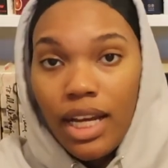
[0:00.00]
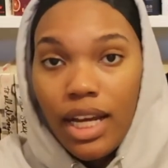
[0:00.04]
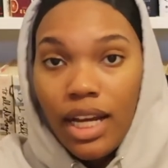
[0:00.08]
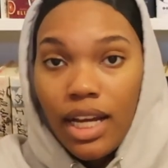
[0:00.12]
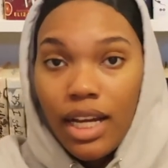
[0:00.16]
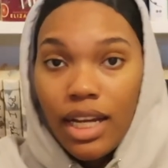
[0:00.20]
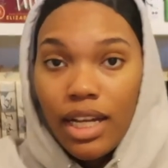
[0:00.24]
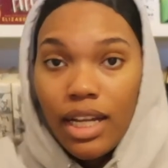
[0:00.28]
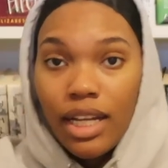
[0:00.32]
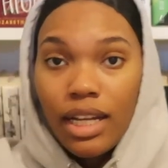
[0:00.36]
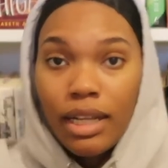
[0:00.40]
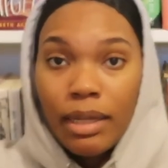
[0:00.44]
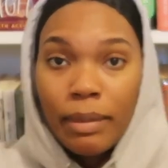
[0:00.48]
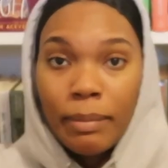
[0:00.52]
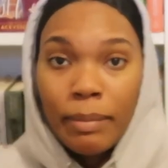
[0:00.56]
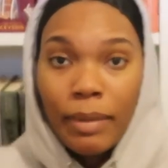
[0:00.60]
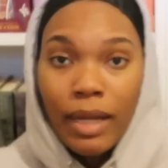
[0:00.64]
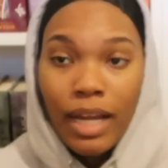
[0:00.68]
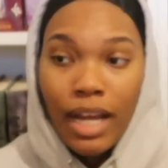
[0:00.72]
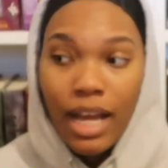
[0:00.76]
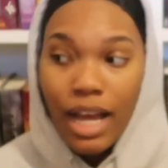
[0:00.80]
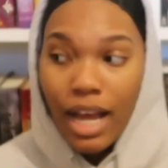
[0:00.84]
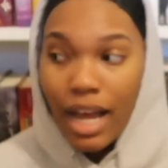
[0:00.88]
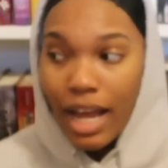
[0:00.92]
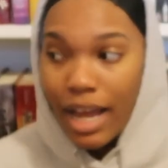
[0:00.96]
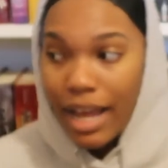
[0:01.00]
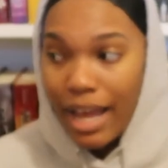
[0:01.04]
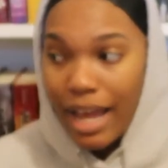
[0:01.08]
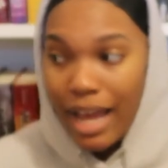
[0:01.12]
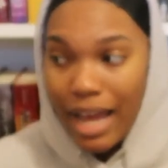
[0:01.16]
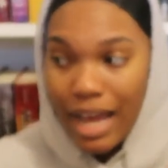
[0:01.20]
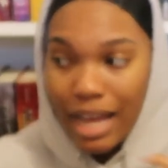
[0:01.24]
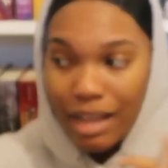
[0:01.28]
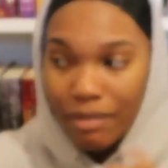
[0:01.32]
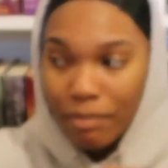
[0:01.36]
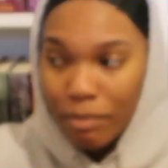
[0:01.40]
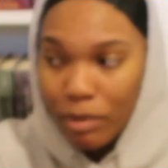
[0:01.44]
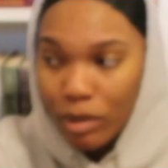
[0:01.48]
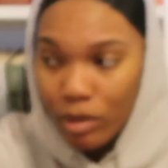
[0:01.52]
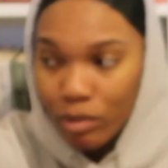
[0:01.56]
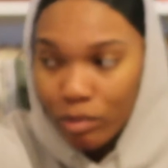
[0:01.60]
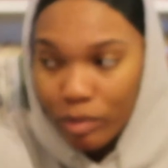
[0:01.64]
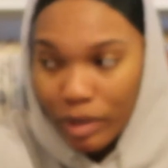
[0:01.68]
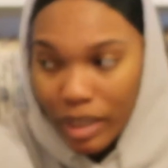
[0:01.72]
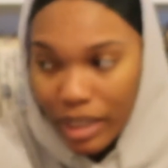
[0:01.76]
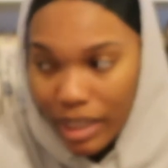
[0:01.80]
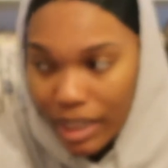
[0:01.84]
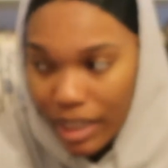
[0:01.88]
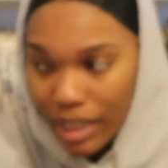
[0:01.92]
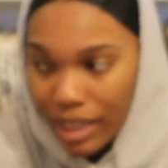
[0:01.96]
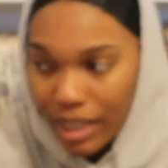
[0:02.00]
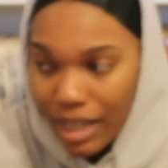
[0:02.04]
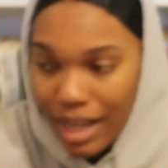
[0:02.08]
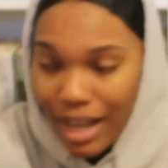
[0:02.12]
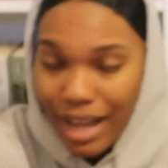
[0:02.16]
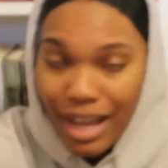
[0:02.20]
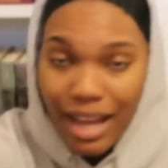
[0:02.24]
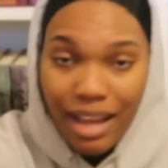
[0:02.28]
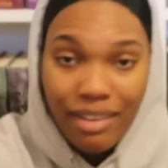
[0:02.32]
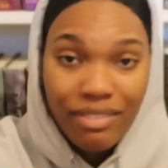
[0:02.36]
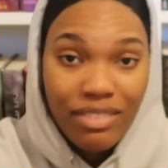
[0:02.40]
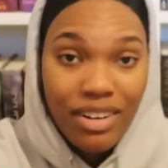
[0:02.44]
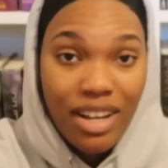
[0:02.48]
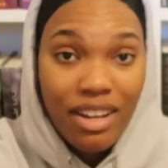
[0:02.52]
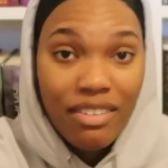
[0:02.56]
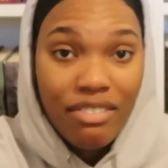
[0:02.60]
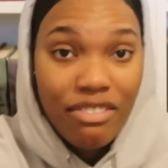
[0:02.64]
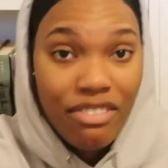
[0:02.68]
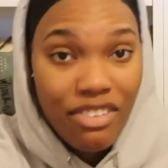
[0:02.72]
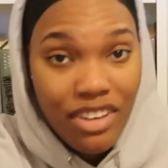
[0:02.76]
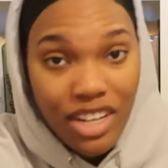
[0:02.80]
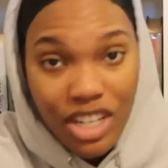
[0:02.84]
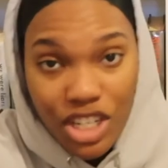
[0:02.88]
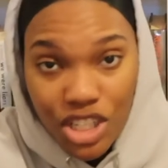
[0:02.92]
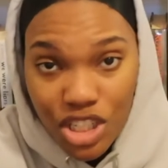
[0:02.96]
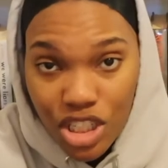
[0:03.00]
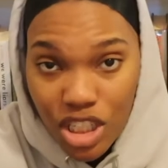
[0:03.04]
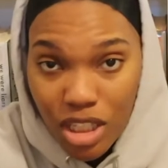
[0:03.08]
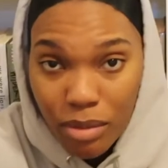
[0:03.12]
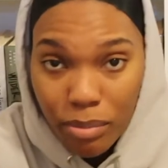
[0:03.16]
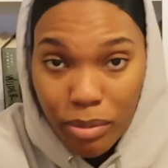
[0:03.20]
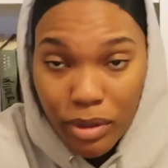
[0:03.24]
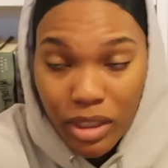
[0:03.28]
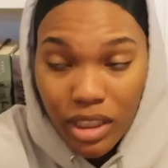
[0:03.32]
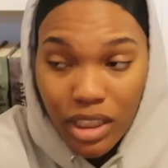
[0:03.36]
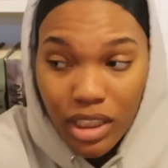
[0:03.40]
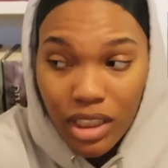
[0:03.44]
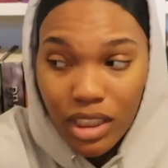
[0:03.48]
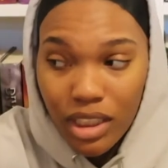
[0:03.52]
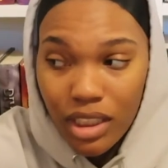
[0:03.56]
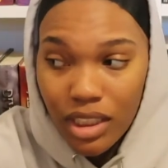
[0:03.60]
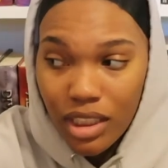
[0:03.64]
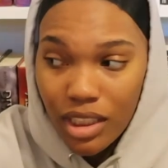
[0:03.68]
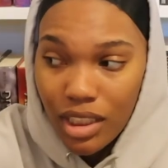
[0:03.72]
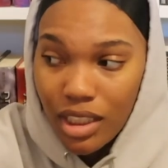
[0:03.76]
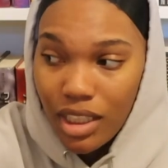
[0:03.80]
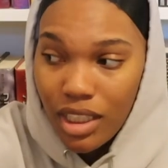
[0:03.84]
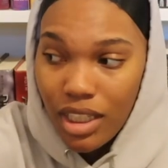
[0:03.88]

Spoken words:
I have been reading. I have not finished the book.